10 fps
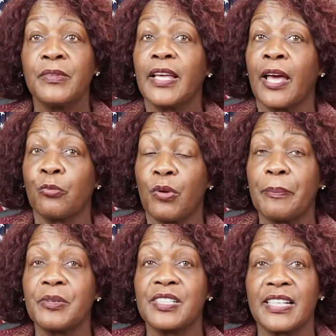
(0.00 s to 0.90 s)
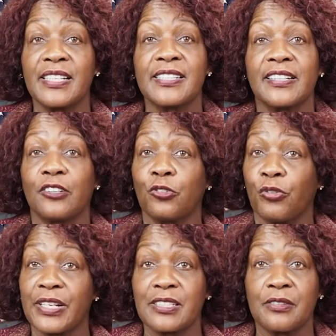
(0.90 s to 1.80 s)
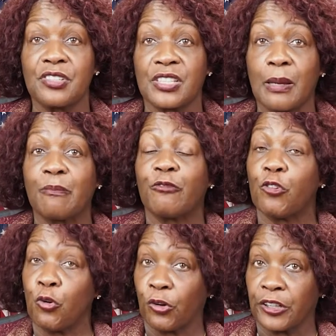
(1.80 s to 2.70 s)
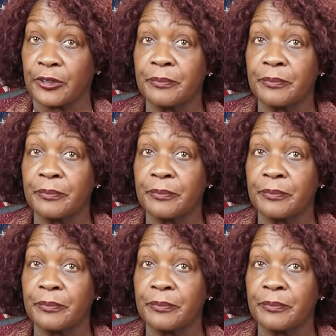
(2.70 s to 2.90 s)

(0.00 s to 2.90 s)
and represents an aggressive step forward